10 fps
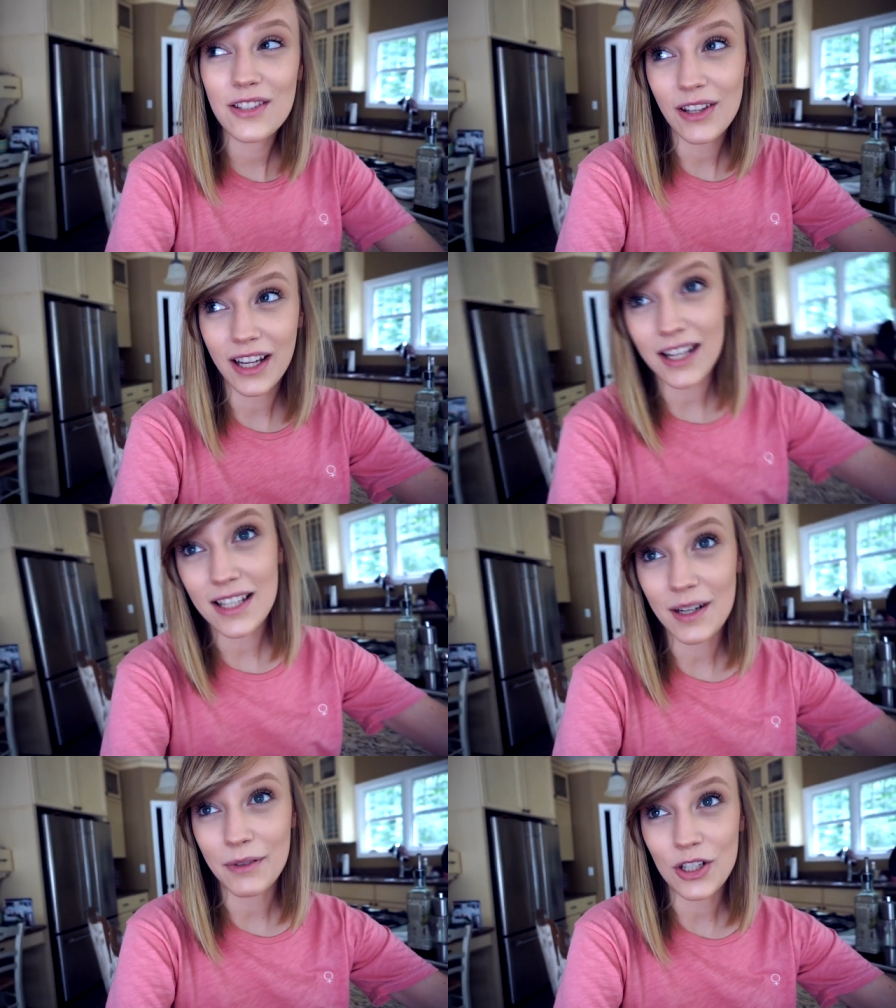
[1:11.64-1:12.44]
so like I
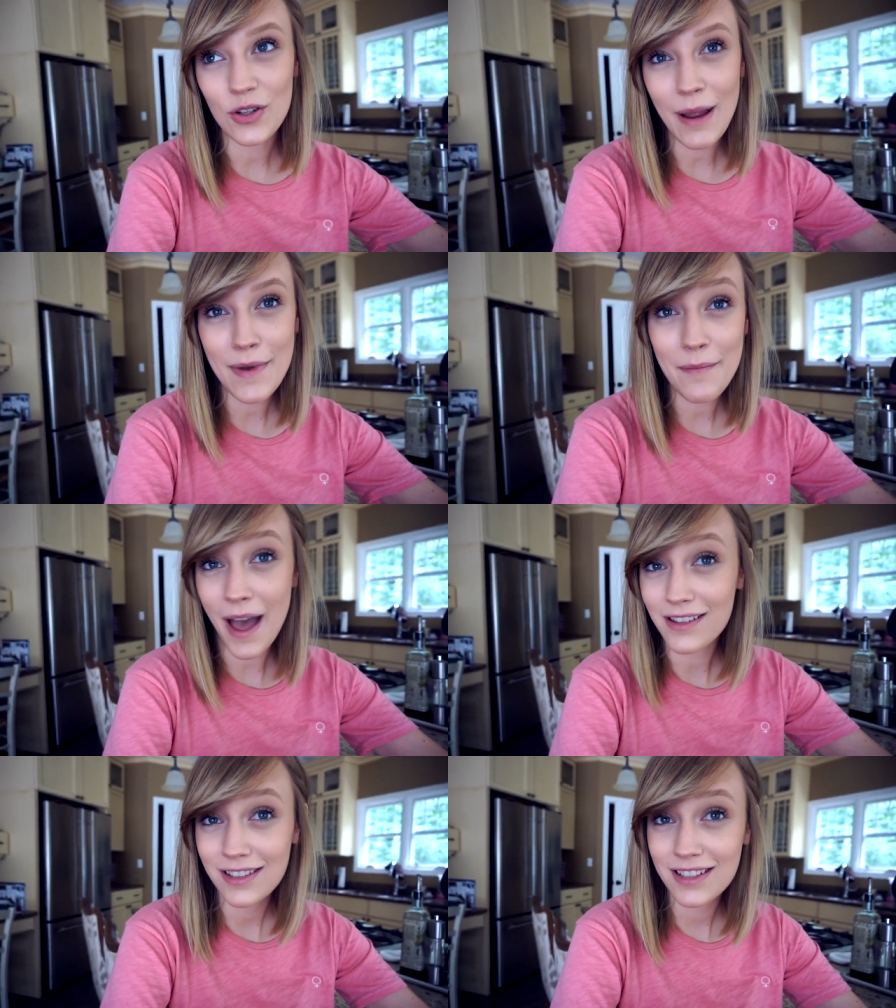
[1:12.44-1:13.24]
said, I'm gonna try my
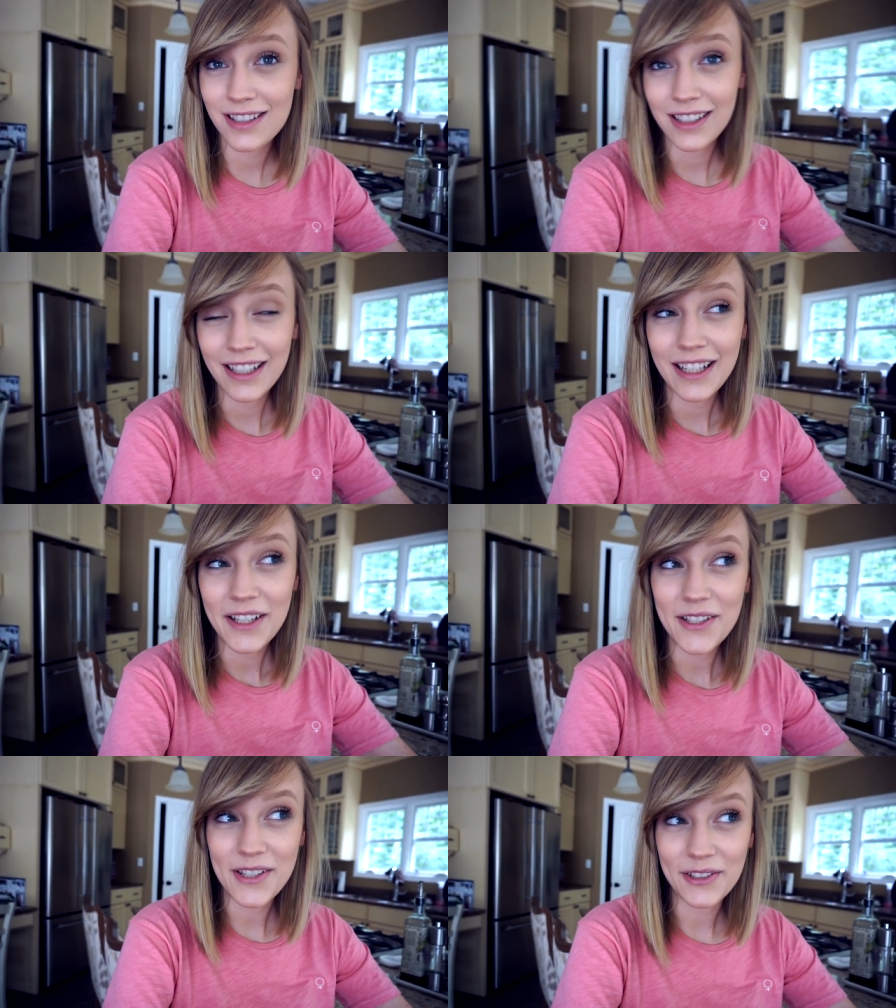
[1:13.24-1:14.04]
best
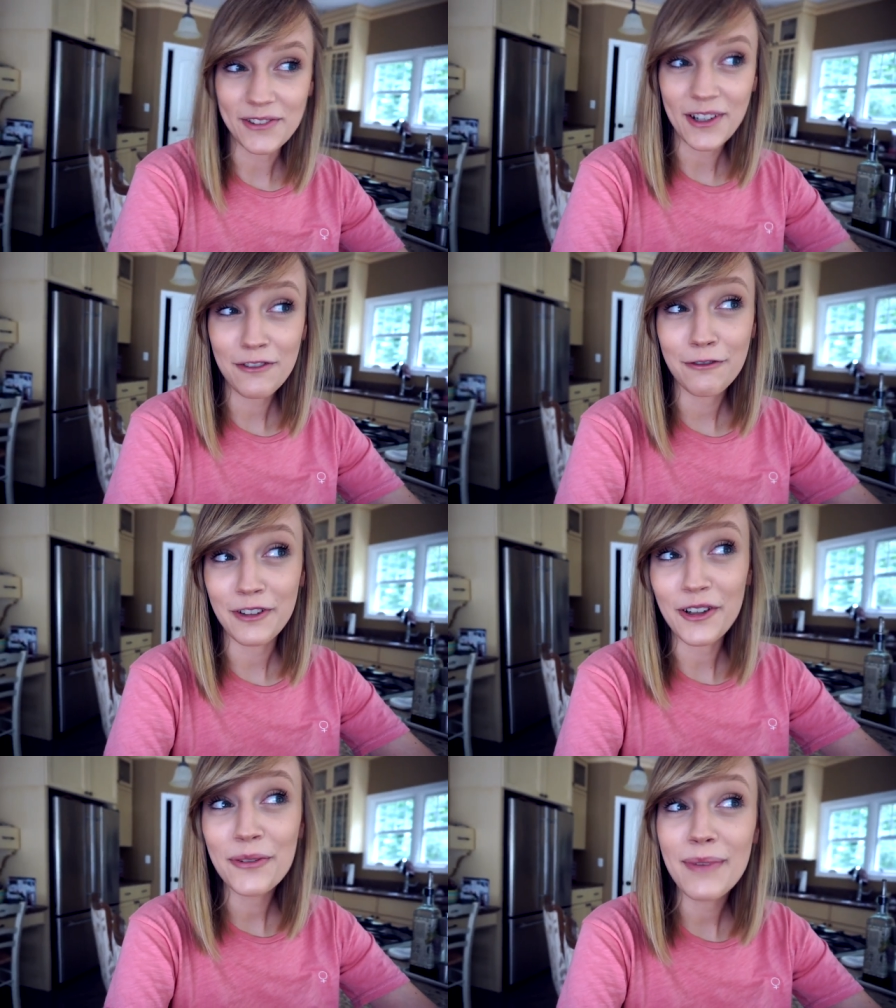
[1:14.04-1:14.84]
to
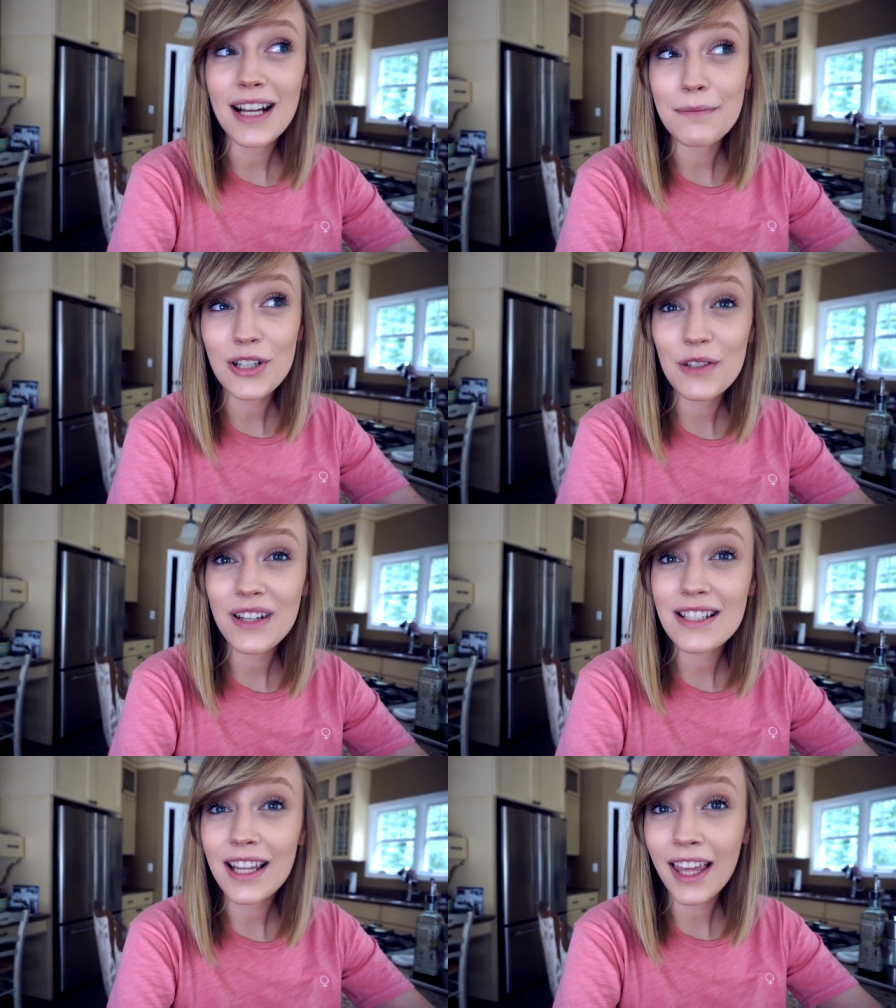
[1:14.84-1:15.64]
film as much of
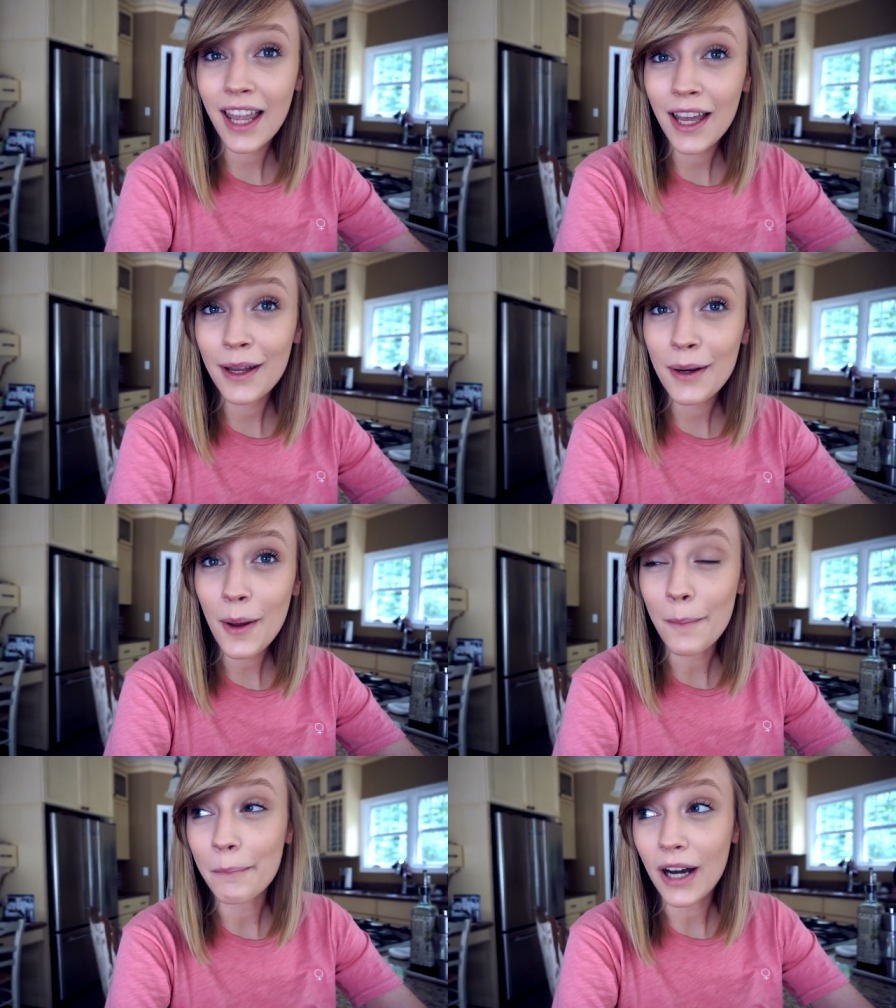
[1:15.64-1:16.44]
it as I can,
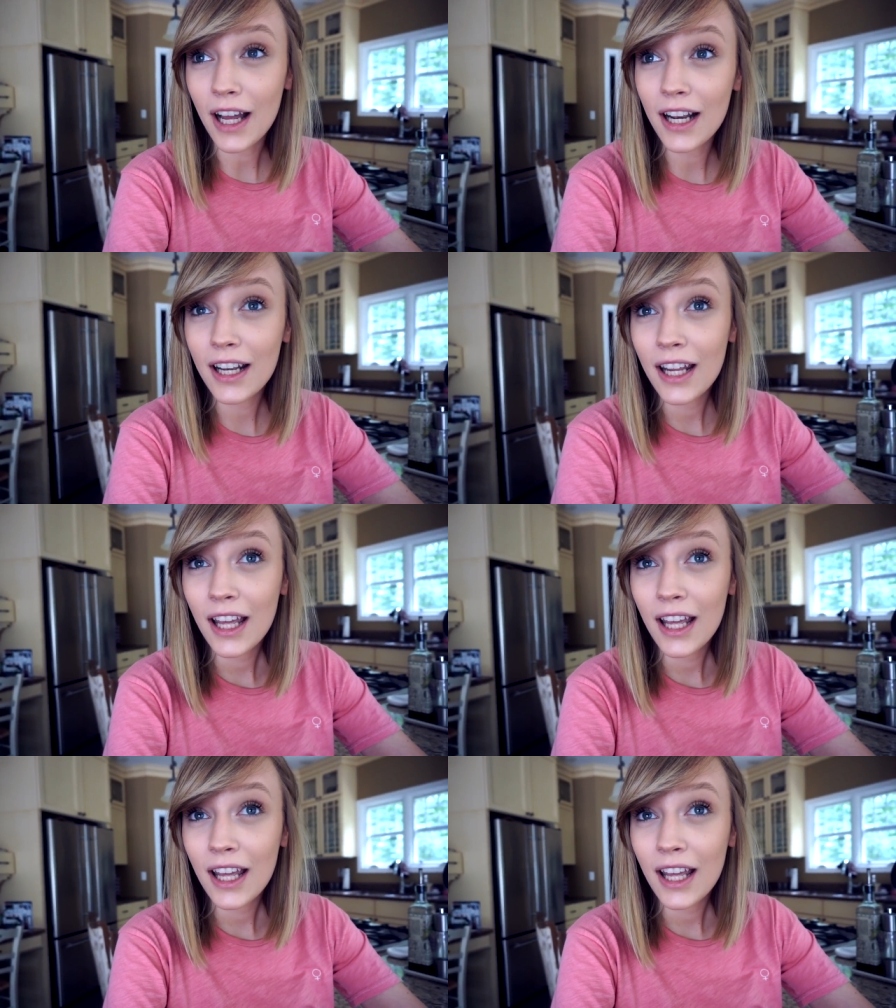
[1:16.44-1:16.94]
but